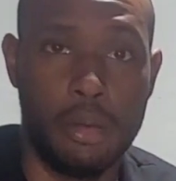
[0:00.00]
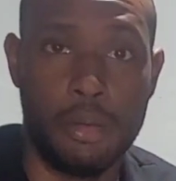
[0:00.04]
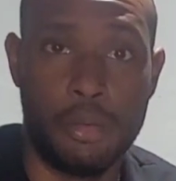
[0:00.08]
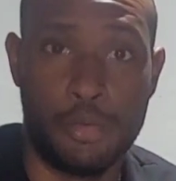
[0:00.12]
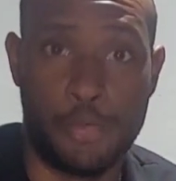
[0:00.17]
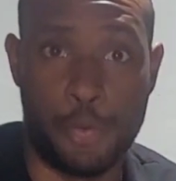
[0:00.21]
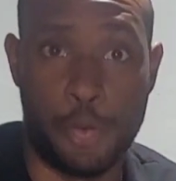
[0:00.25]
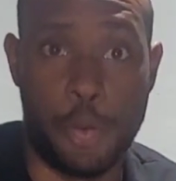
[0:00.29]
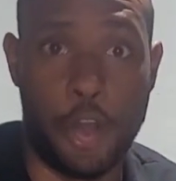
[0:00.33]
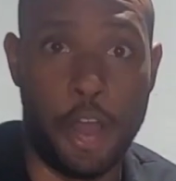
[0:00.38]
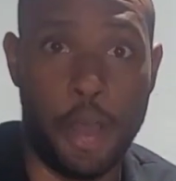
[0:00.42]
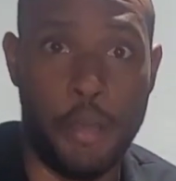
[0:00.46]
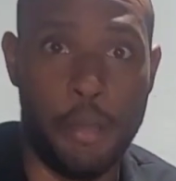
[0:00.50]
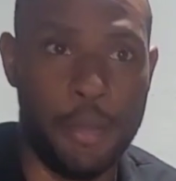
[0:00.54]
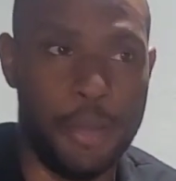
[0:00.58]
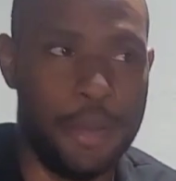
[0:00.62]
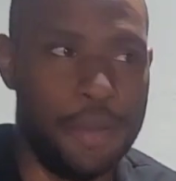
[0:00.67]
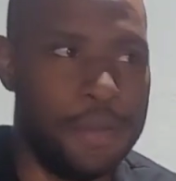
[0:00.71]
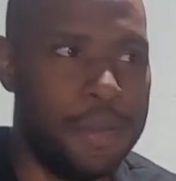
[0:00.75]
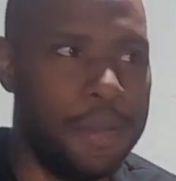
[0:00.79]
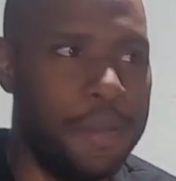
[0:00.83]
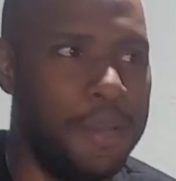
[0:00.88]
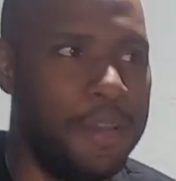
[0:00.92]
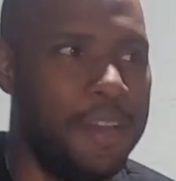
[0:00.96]
from
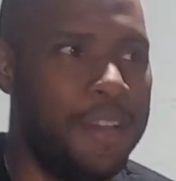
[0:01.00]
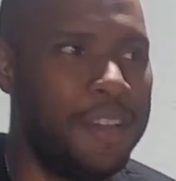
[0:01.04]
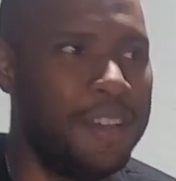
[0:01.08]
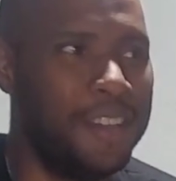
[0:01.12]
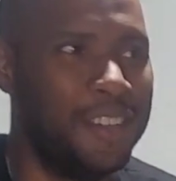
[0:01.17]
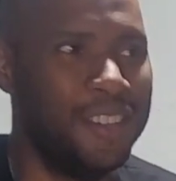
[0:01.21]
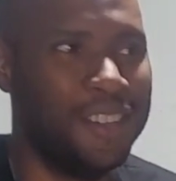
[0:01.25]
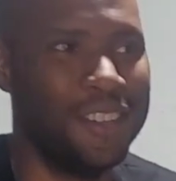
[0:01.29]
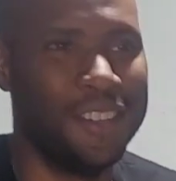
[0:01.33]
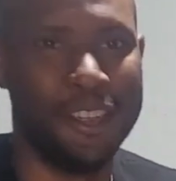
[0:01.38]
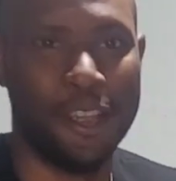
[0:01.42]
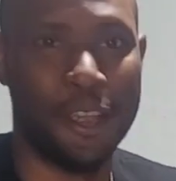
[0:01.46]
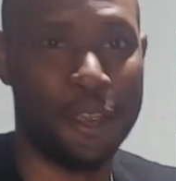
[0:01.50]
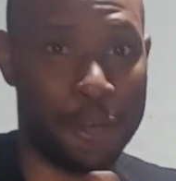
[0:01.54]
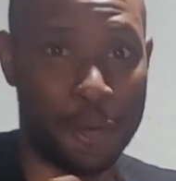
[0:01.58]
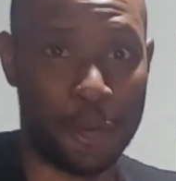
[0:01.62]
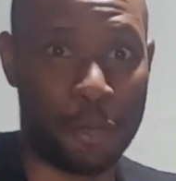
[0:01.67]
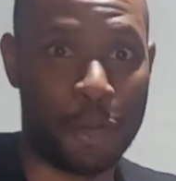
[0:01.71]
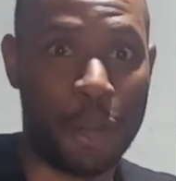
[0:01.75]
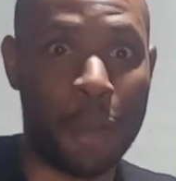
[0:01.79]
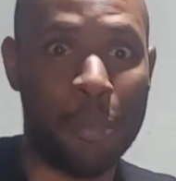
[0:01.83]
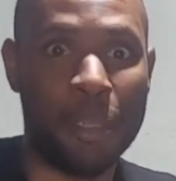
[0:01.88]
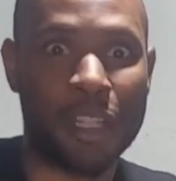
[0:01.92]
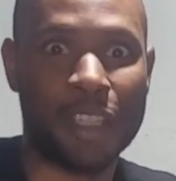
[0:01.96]

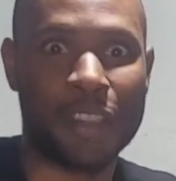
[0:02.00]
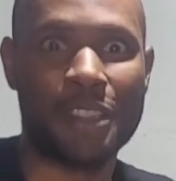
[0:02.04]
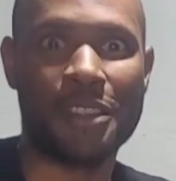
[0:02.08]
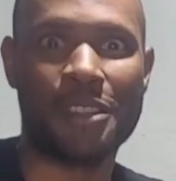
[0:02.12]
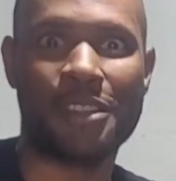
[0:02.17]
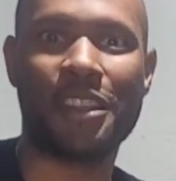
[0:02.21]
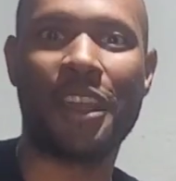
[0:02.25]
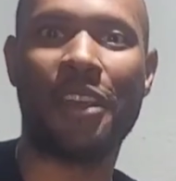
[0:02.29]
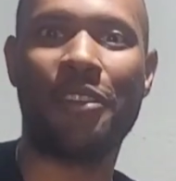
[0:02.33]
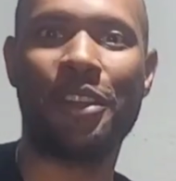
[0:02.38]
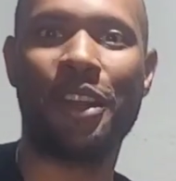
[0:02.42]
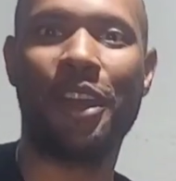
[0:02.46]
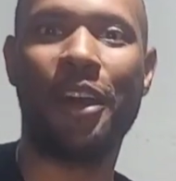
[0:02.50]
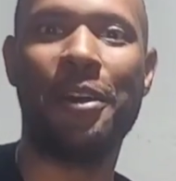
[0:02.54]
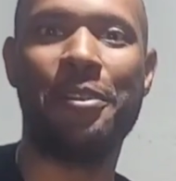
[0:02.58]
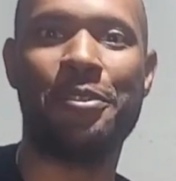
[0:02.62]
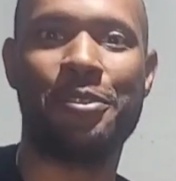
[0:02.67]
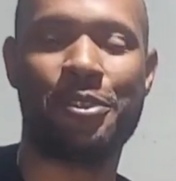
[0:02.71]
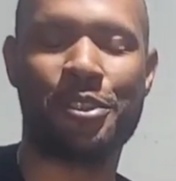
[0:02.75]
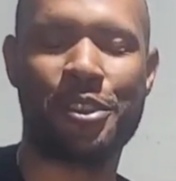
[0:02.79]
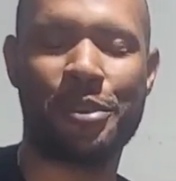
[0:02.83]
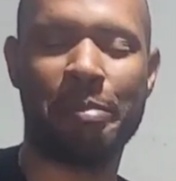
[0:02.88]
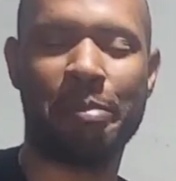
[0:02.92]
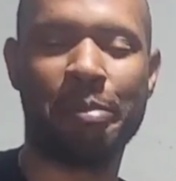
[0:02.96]
your Remington
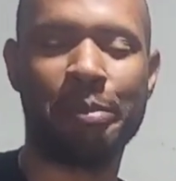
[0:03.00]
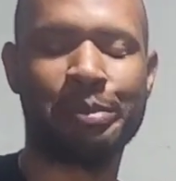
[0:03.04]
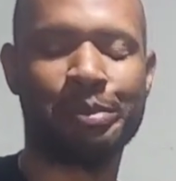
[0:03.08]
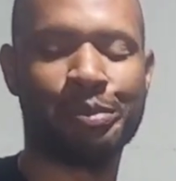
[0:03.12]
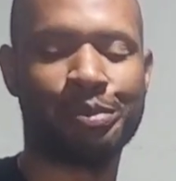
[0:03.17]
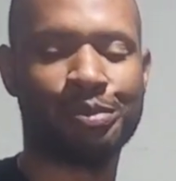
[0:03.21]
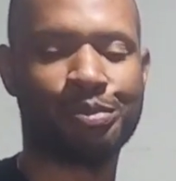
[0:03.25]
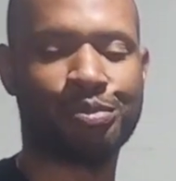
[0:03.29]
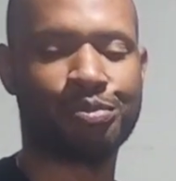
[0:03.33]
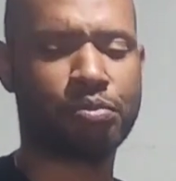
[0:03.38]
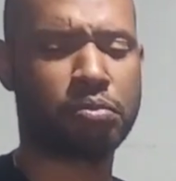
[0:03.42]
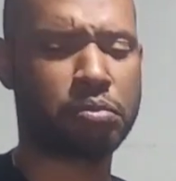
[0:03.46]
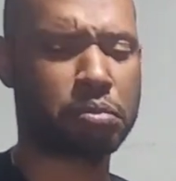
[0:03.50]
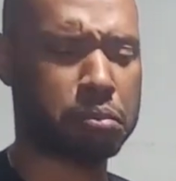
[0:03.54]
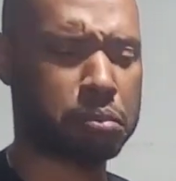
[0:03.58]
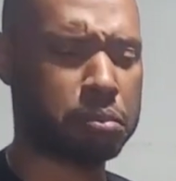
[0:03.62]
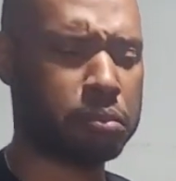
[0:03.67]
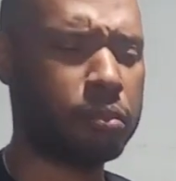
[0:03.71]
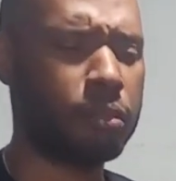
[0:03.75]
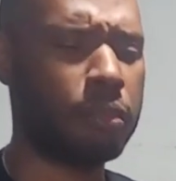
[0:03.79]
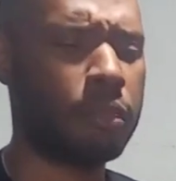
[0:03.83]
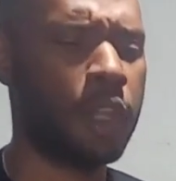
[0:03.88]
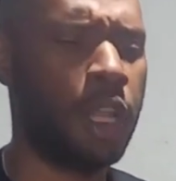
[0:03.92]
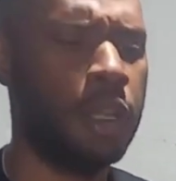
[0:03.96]
700.
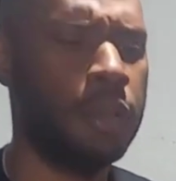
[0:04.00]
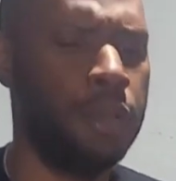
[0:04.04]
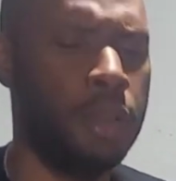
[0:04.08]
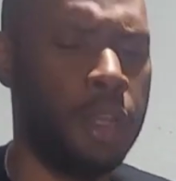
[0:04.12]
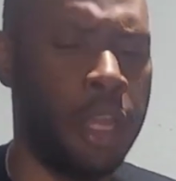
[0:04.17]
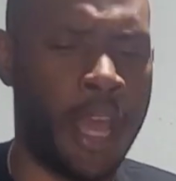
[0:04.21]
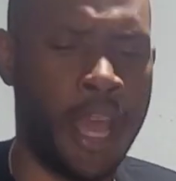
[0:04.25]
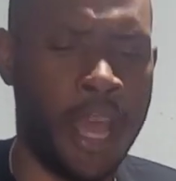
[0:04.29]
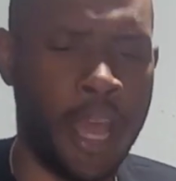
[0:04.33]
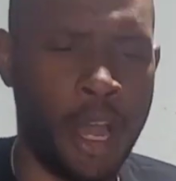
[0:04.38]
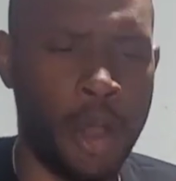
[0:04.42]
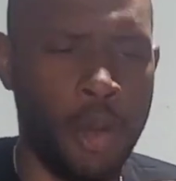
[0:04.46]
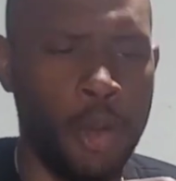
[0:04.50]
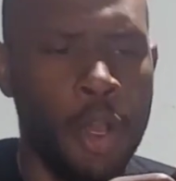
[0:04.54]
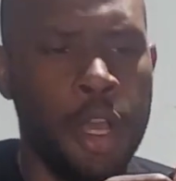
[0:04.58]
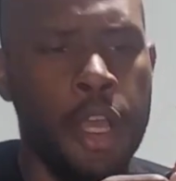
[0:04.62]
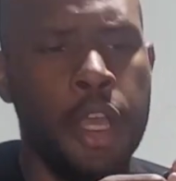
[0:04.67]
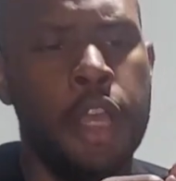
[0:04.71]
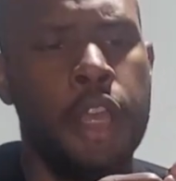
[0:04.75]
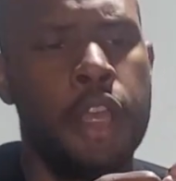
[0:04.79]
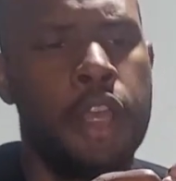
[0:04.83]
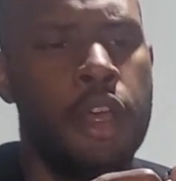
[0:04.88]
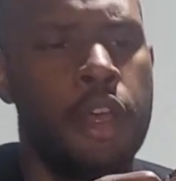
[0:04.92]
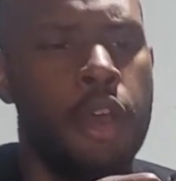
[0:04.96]
Now,
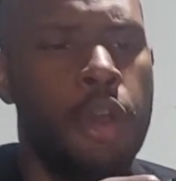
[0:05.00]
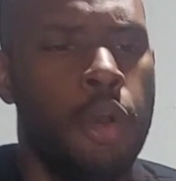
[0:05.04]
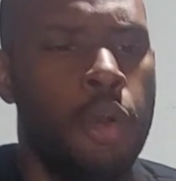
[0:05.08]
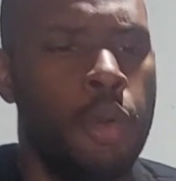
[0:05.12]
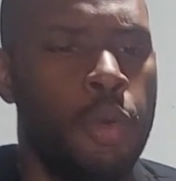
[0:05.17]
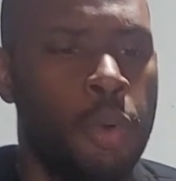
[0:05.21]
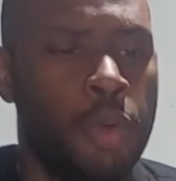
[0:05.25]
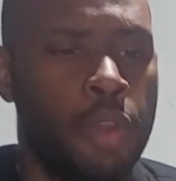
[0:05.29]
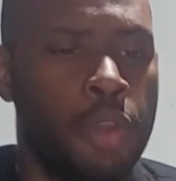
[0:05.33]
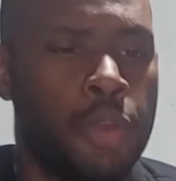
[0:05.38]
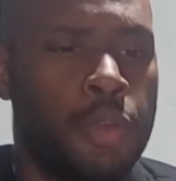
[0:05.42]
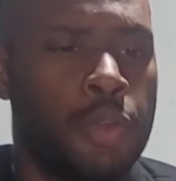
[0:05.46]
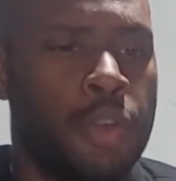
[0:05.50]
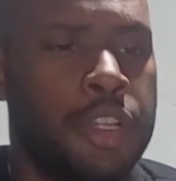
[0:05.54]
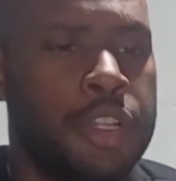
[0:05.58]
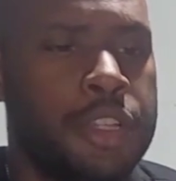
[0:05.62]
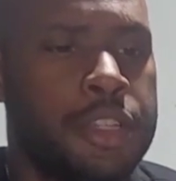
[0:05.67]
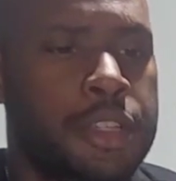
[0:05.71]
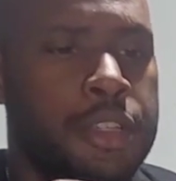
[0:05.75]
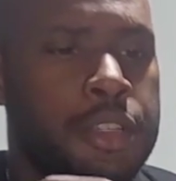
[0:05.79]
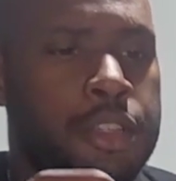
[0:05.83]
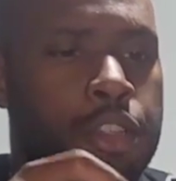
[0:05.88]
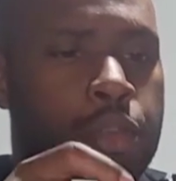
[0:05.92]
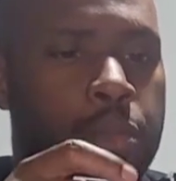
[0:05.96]
one of the
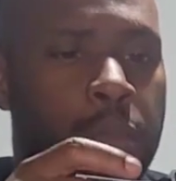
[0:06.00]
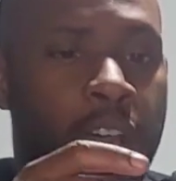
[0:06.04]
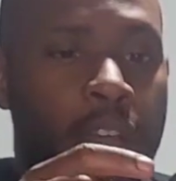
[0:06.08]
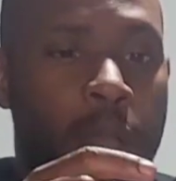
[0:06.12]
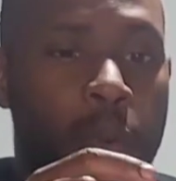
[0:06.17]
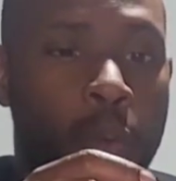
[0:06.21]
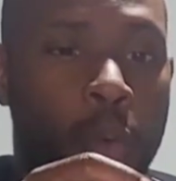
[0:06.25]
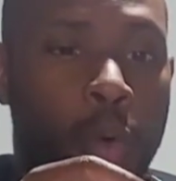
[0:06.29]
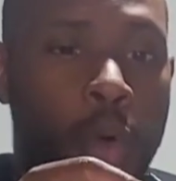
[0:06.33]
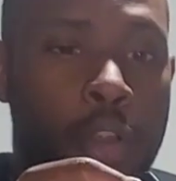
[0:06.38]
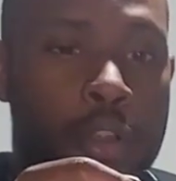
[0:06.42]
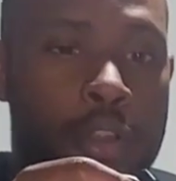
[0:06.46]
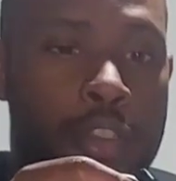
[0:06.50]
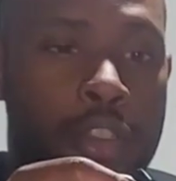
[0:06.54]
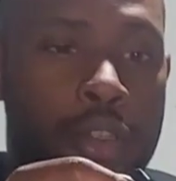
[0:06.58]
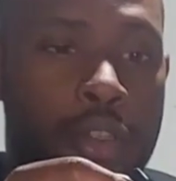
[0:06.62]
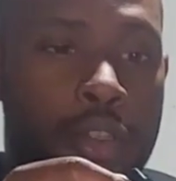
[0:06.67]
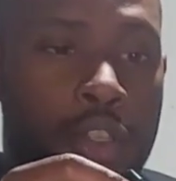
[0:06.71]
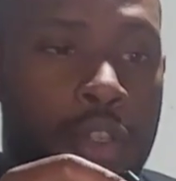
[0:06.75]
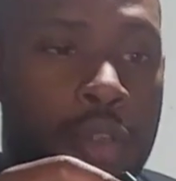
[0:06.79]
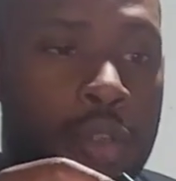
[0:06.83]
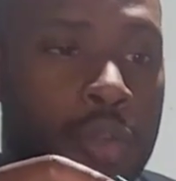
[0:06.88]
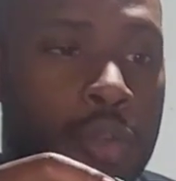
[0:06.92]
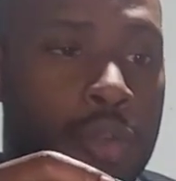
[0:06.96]
reasons you might want to
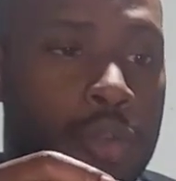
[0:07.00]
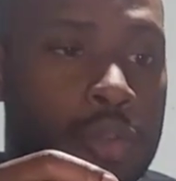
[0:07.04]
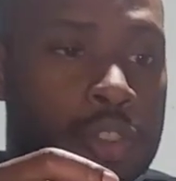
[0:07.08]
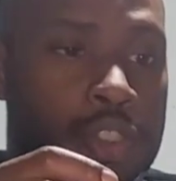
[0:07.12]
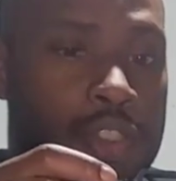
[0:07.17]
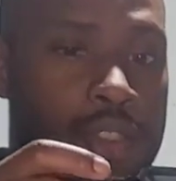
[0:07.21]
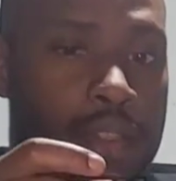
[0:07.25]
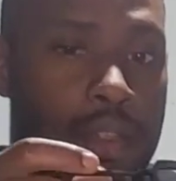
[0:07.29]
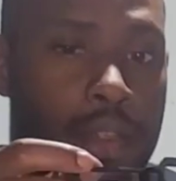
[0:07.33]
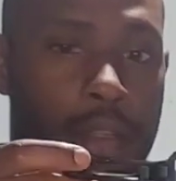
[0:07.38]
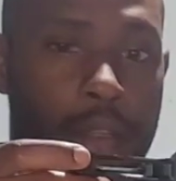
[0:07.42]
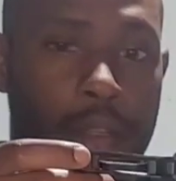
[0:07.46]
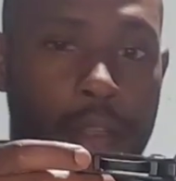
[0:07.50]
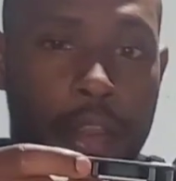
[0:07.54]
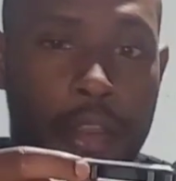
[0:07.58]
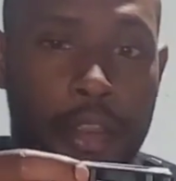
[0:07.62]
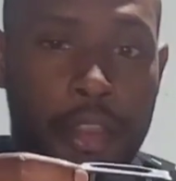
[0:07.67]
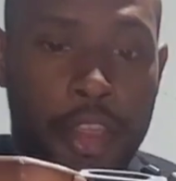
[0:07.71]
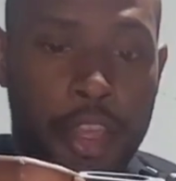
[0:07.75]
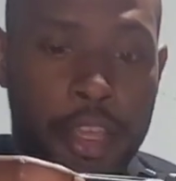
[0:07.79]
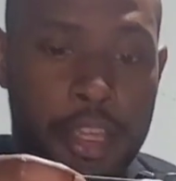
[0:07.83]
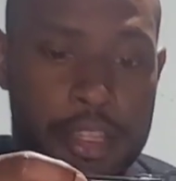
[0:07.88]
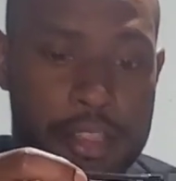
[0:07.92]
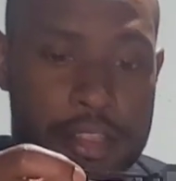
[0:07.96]
use
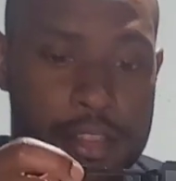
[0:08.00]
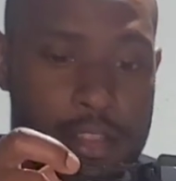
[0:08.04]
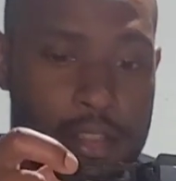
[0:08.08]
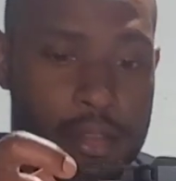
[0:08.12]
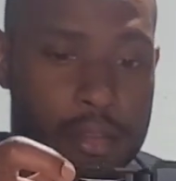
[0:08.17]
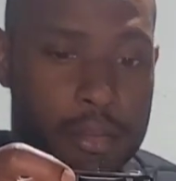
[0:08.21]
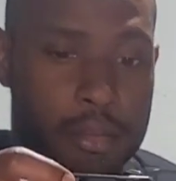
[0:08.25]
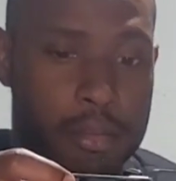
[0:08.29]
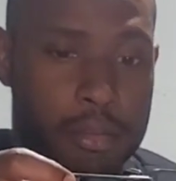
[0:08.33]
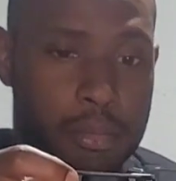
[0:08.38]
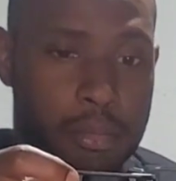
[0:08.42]
this